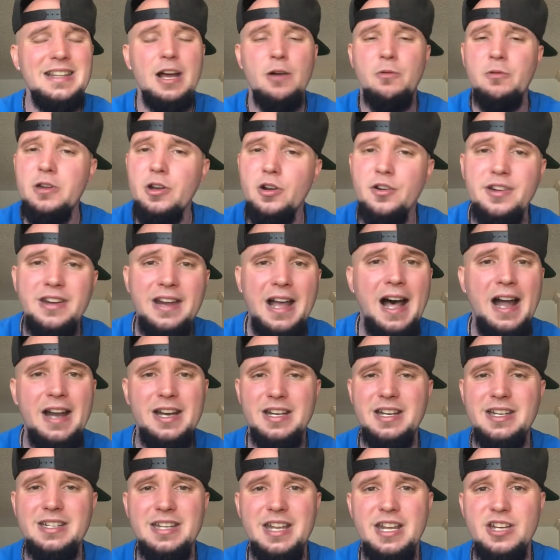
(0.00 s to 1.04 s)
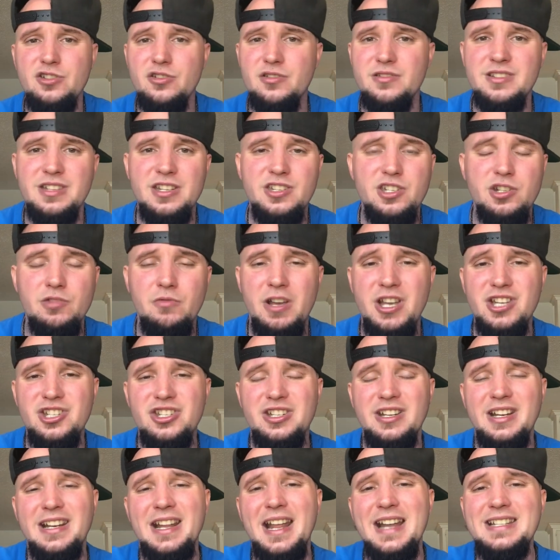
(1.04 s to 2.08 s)
that we are not in a dangerous
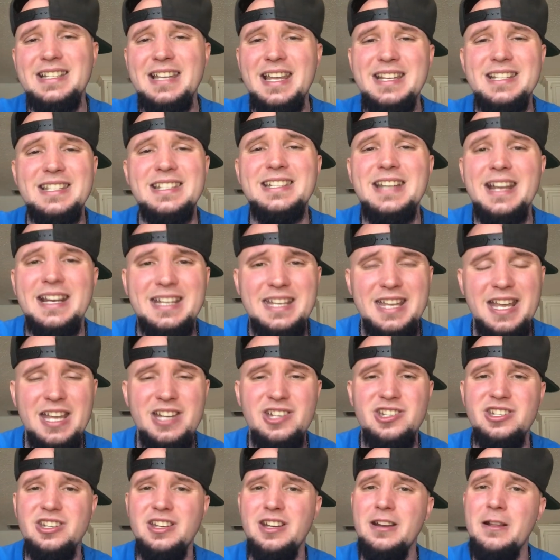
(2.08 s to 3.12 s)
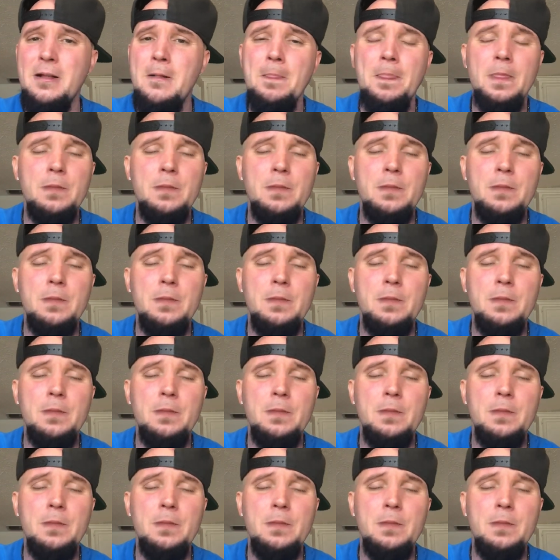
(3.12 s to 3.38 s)
situation, and that takes dedication,